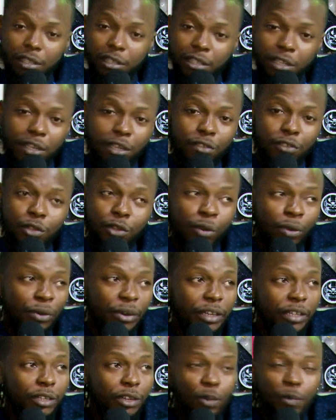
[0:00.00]
God don't
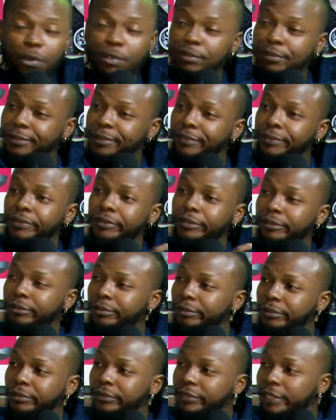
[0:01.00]
already come out to me
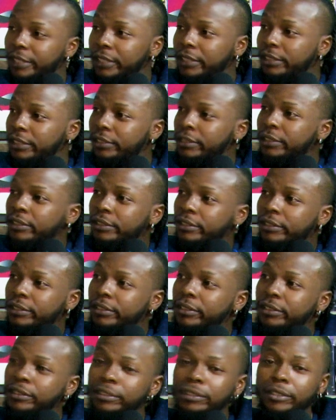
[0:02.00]
from that. You
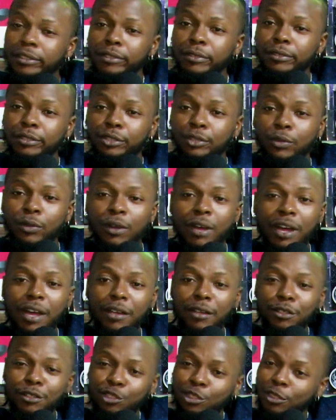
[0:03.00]
know, so I
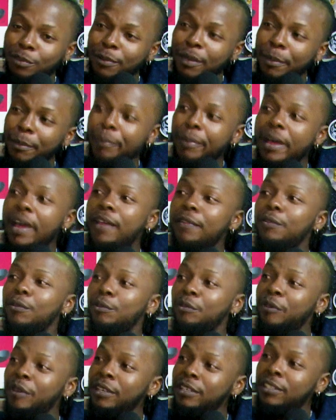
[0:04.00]
done took my bath
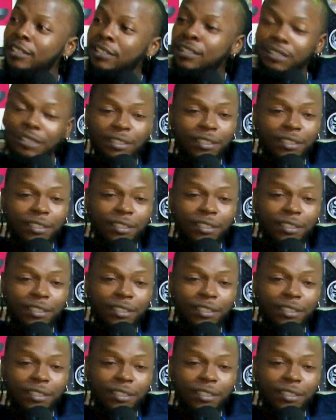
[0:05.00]
already.